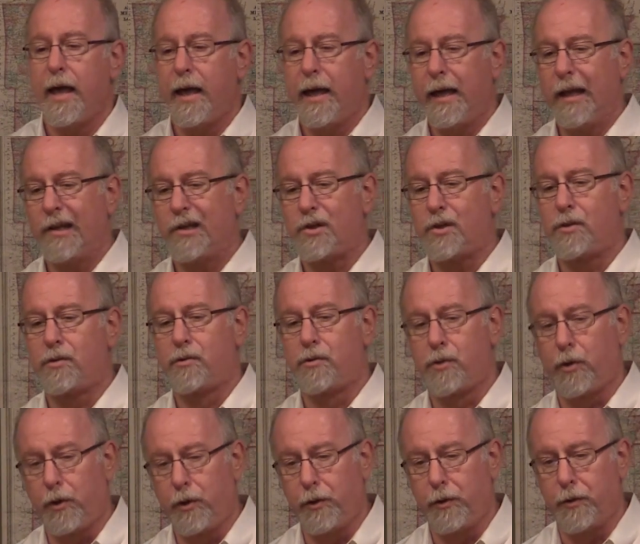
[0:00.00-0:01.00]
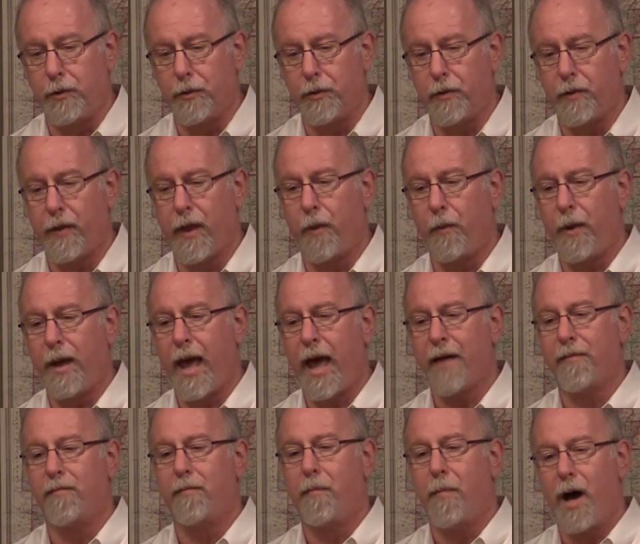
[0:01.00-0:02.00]
It's true that we
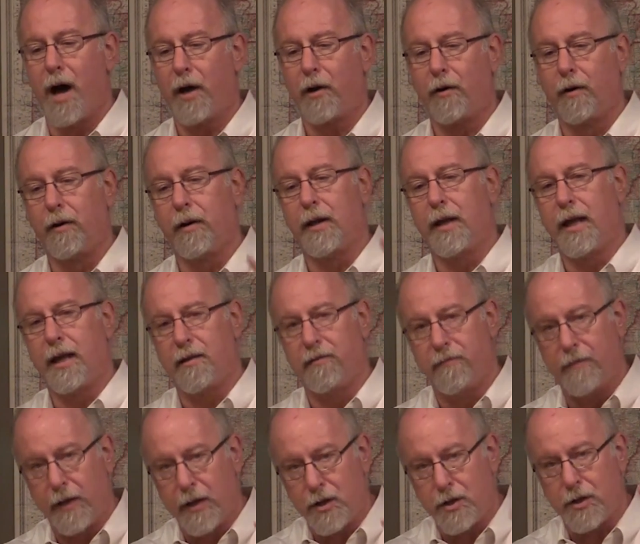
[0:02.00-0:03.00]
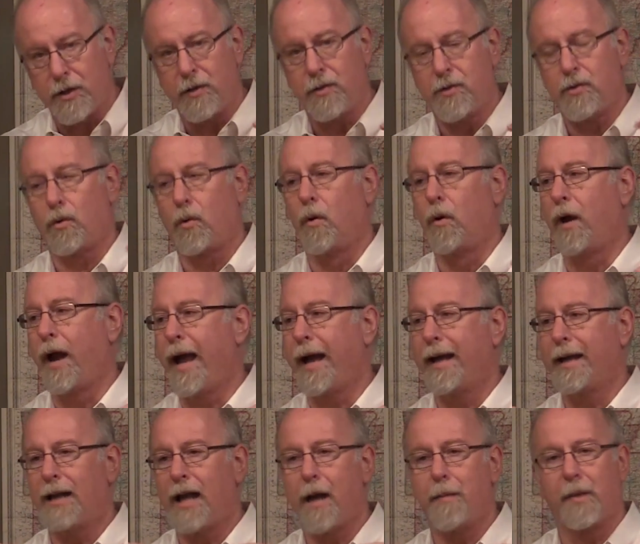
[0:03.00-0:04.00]
have modern inventions or
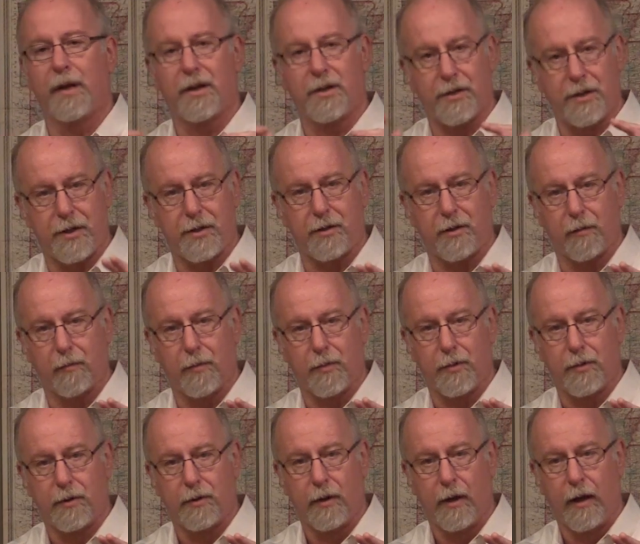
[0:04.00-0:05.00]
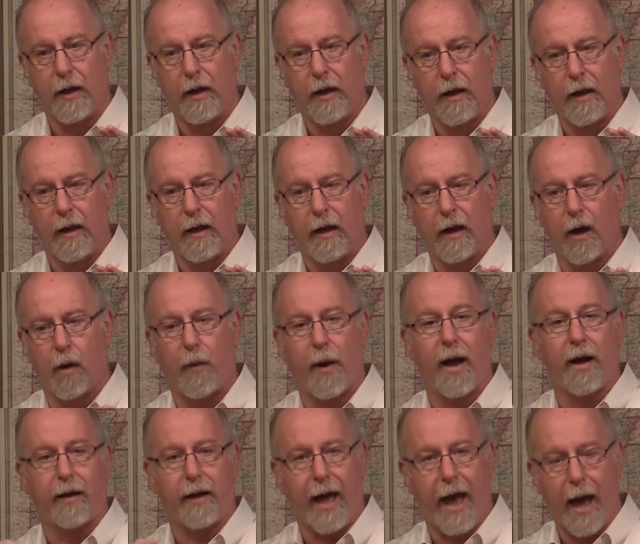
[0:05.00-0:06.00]
economic systems
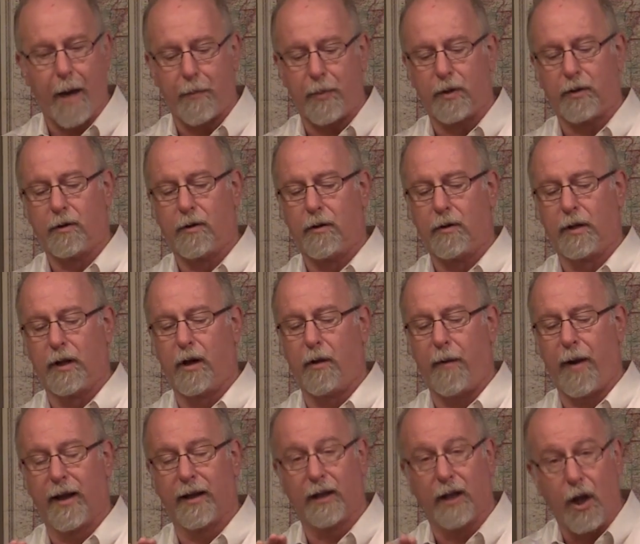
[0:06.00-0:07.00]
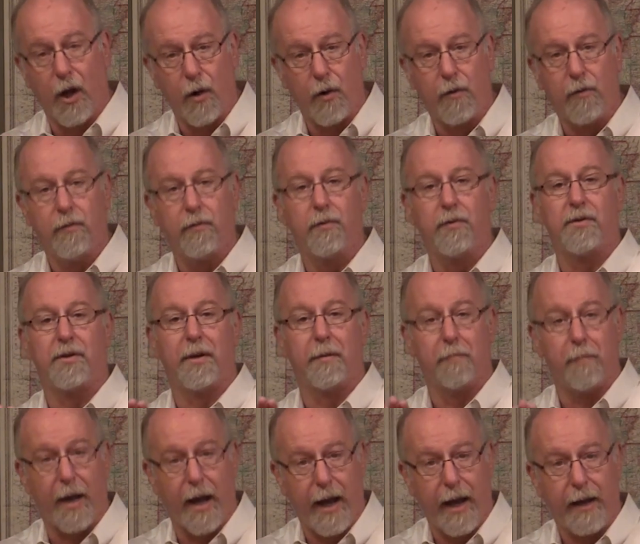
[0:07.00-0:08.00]
around capital and around loans
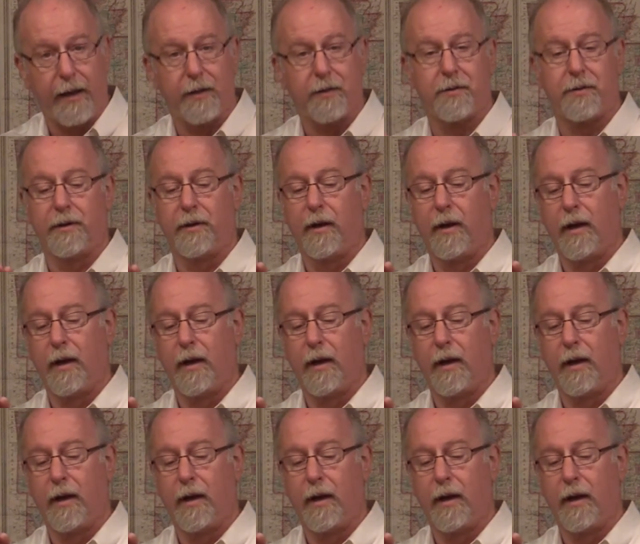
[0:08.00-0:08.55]
and banks,